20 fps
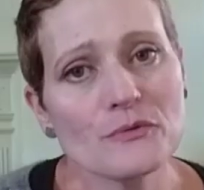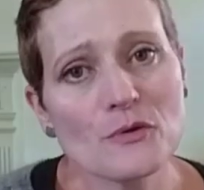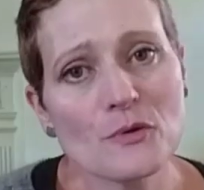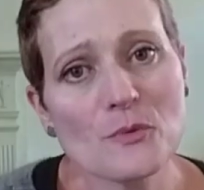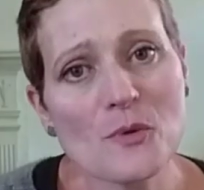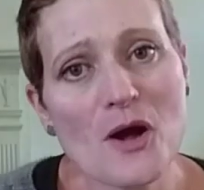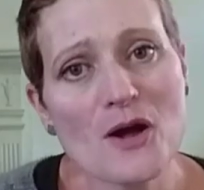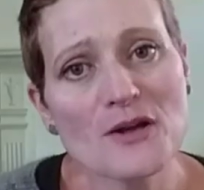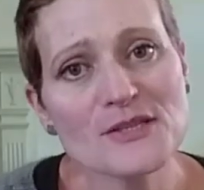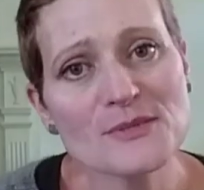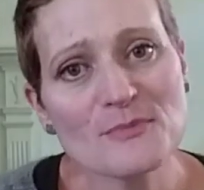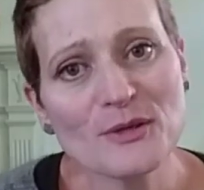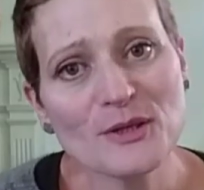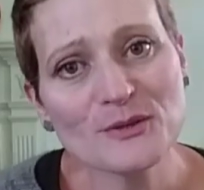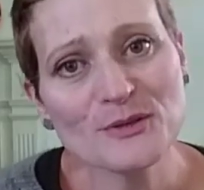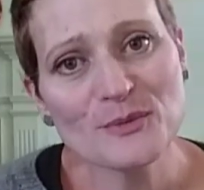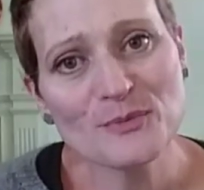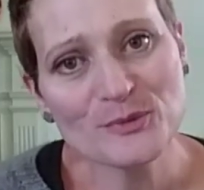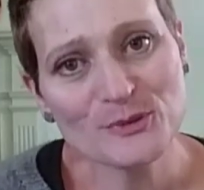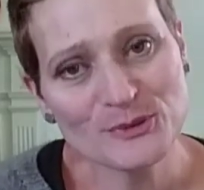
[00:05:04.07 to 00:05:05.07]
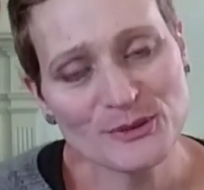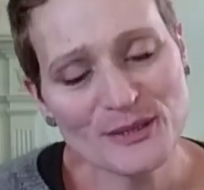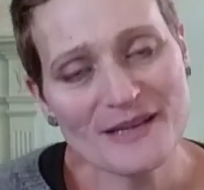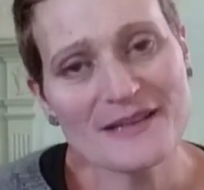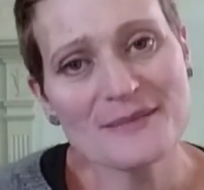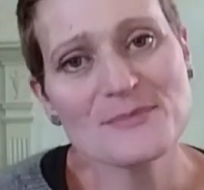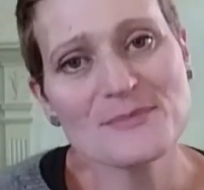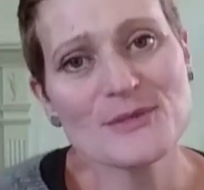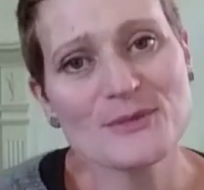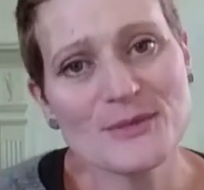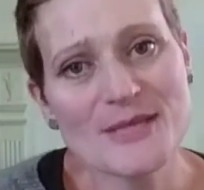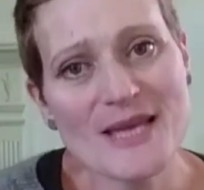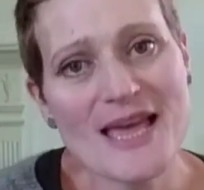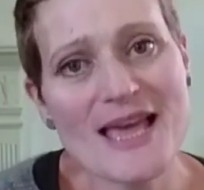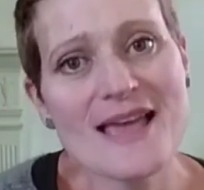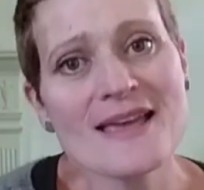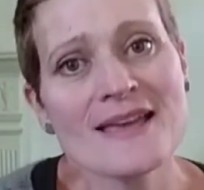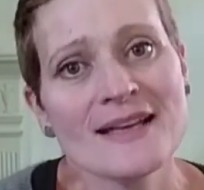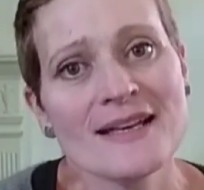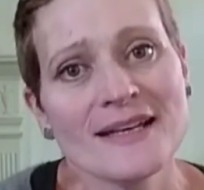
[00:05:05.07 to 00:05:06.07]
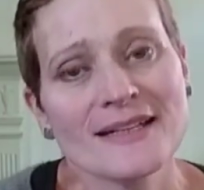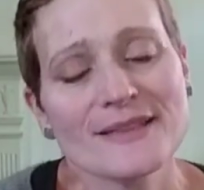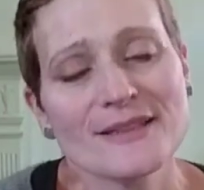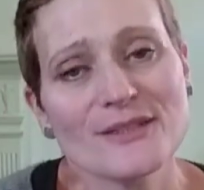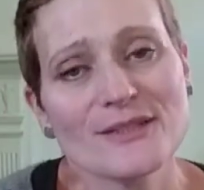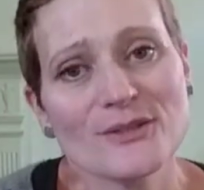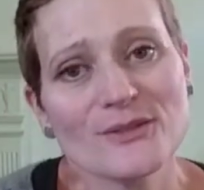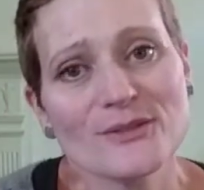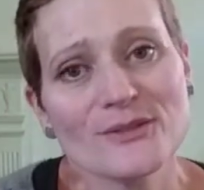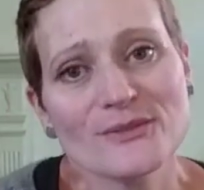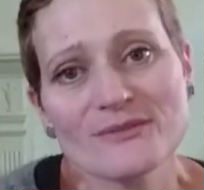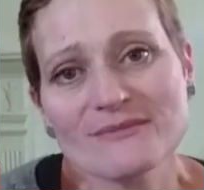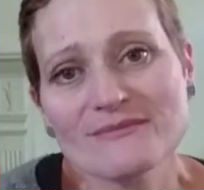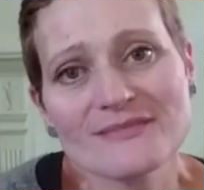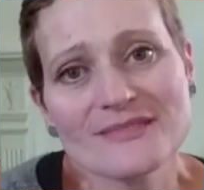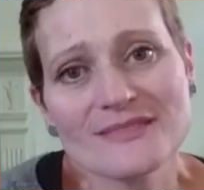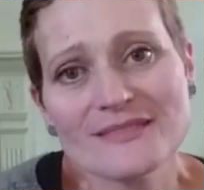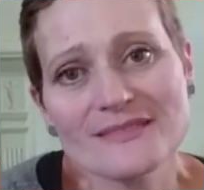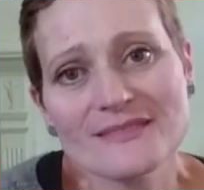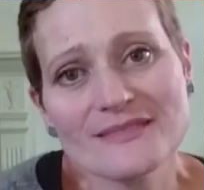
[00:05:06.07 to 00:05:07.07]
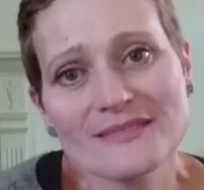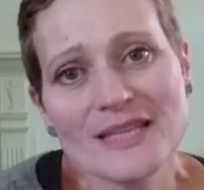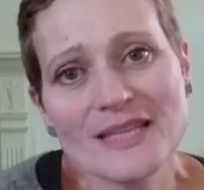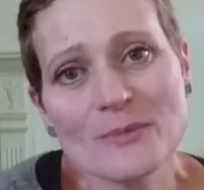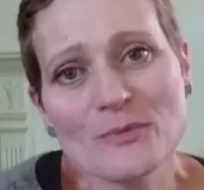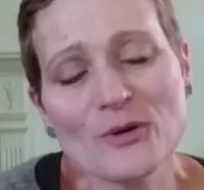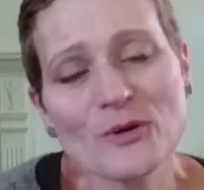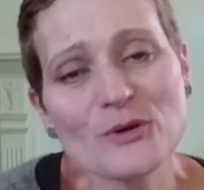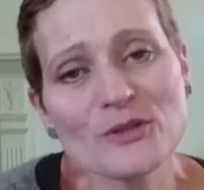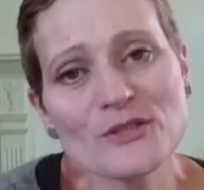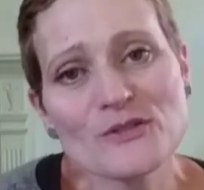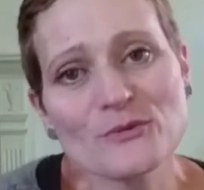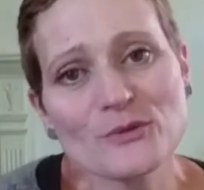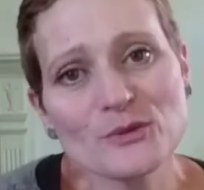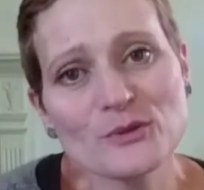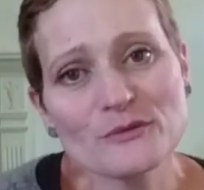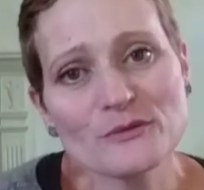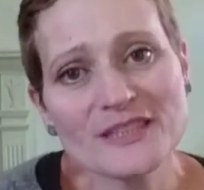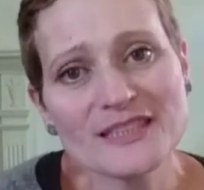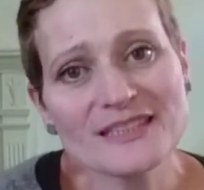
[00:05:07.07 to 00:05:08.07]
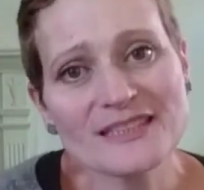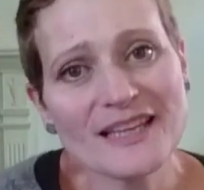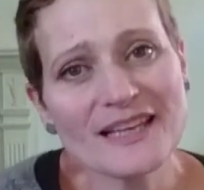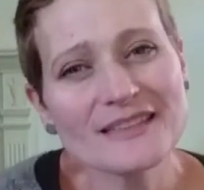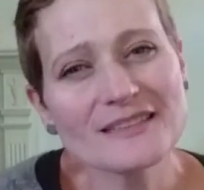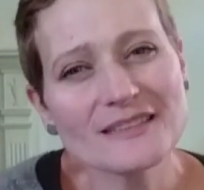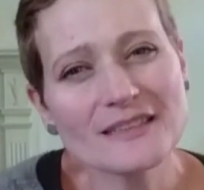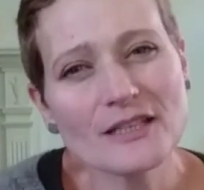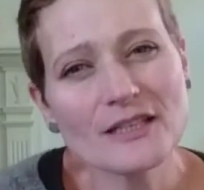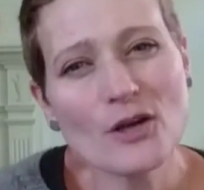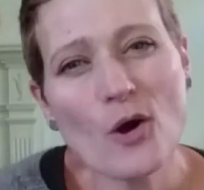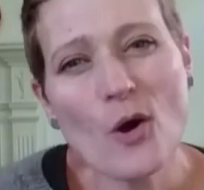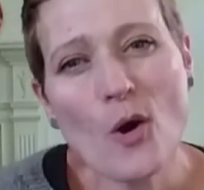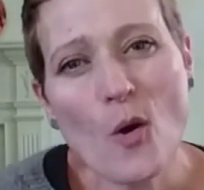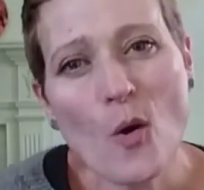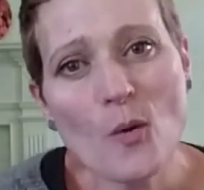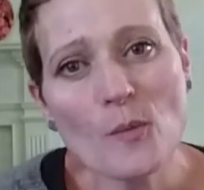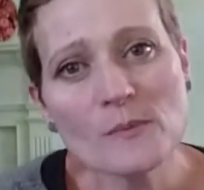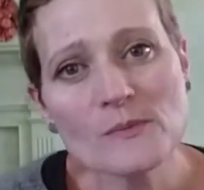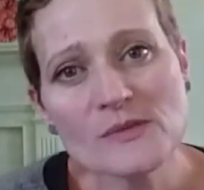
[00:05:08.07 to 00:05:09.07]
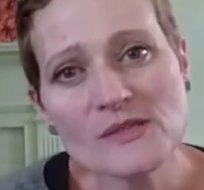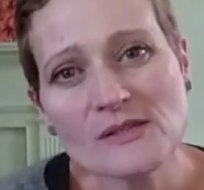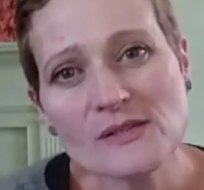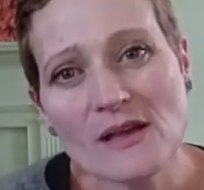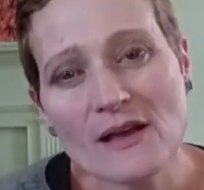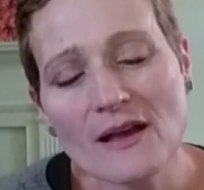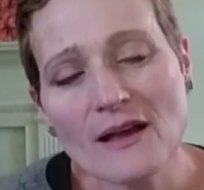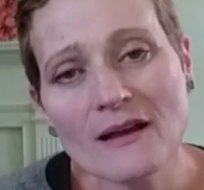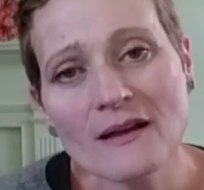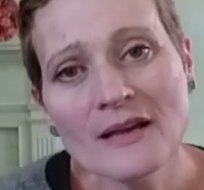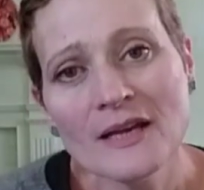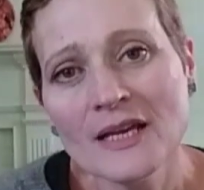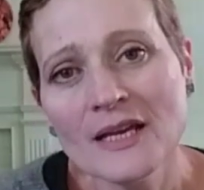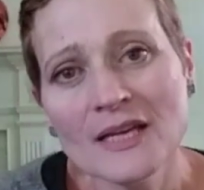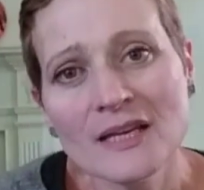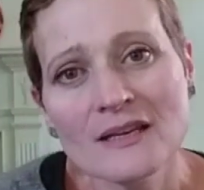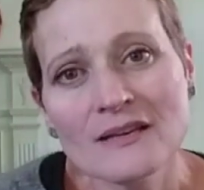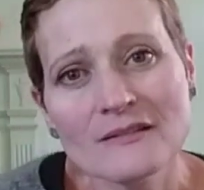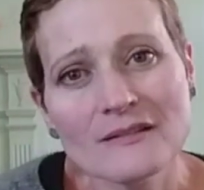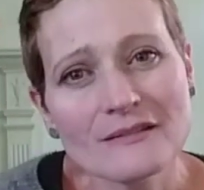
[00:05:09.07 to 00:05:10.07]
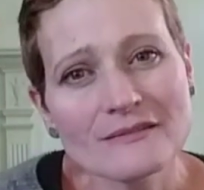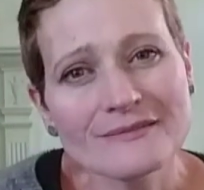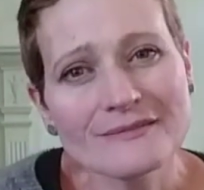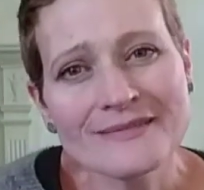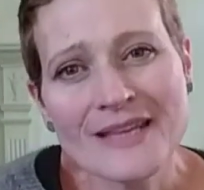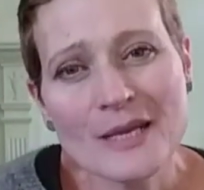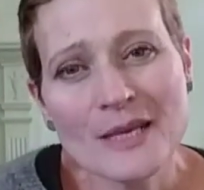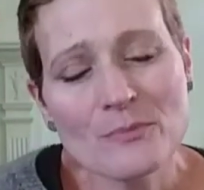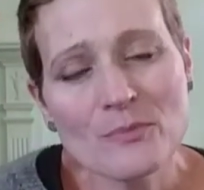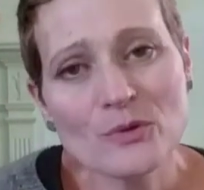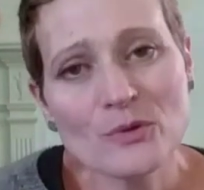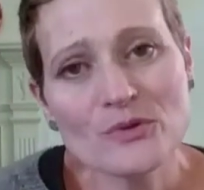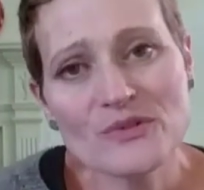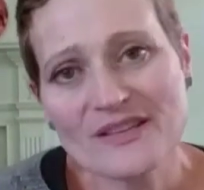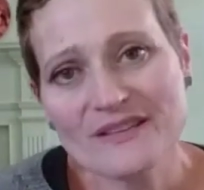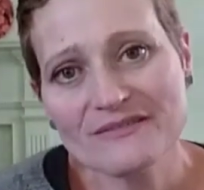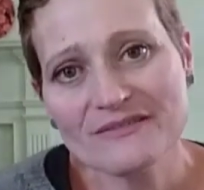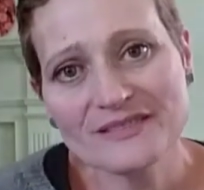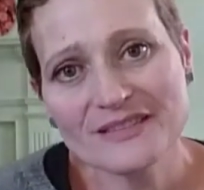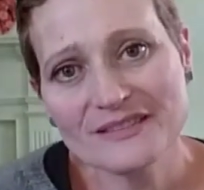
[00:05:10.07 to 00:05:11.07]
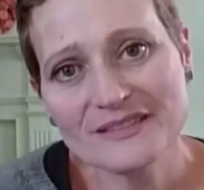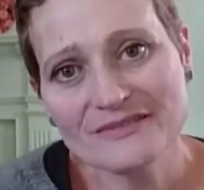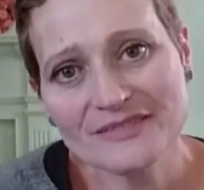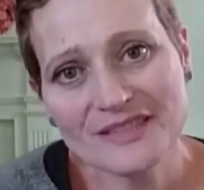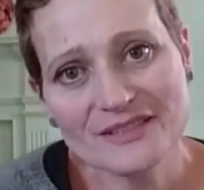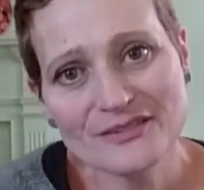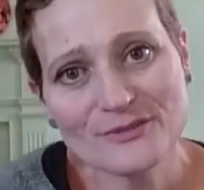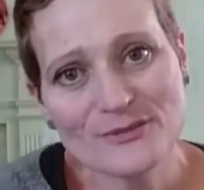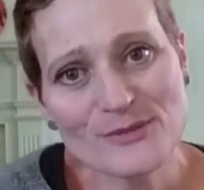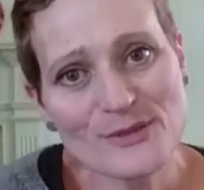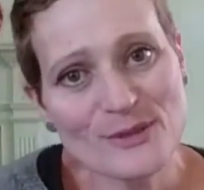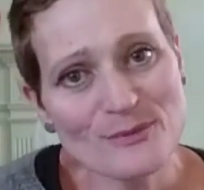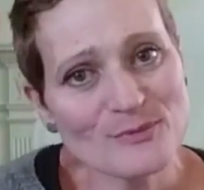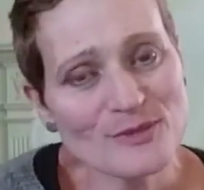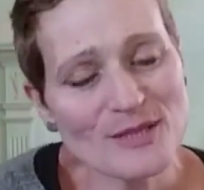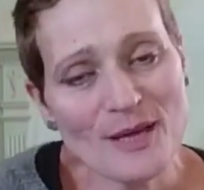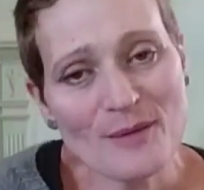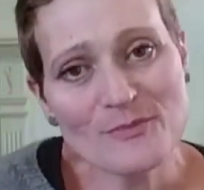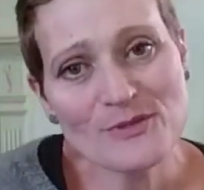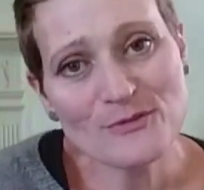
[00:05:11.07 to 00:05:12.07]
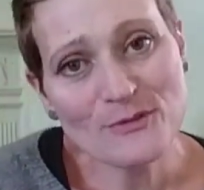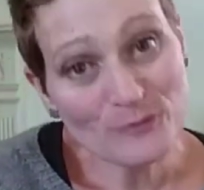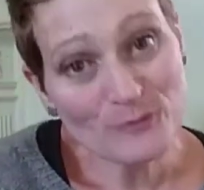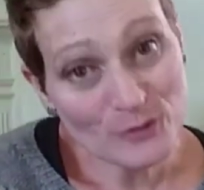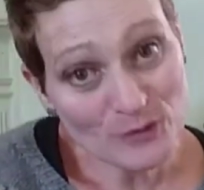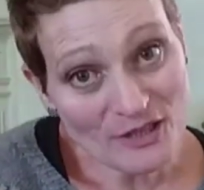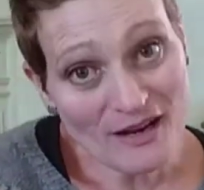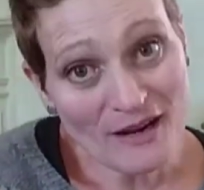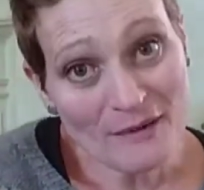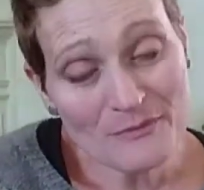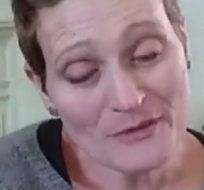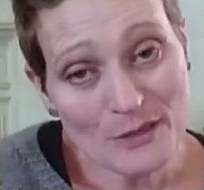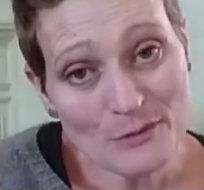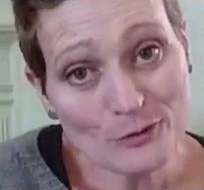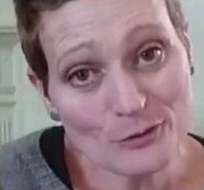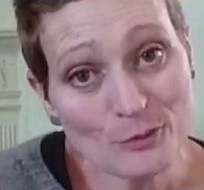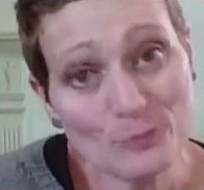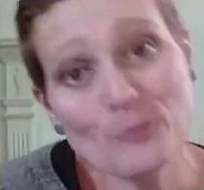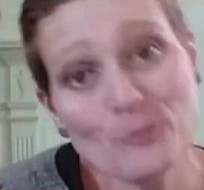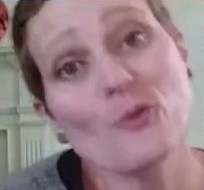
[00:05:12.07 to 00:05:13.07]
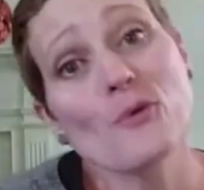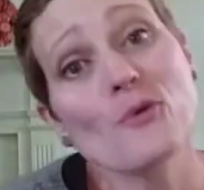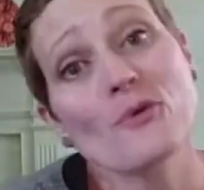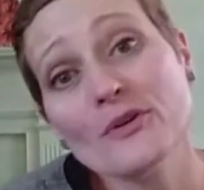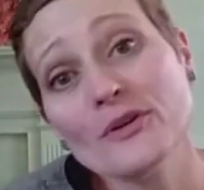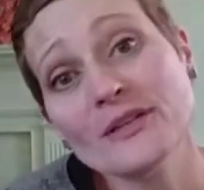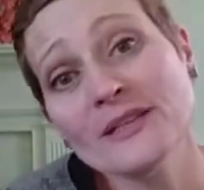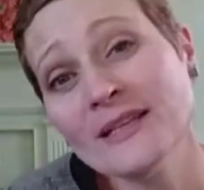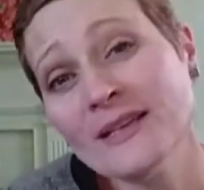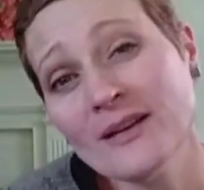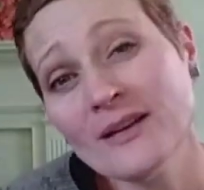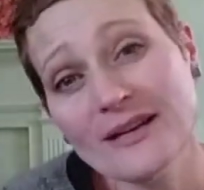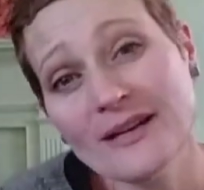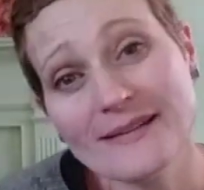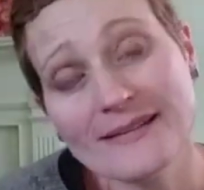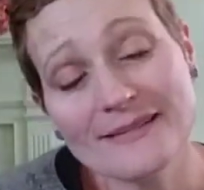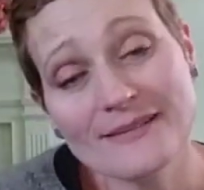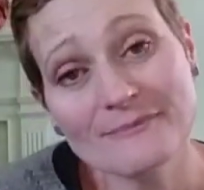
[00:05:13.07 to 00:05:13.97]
go for walks multiple times a day. The neighborhood is full of eclectic homes. Neighbors have lived here sometimes from the time they were born.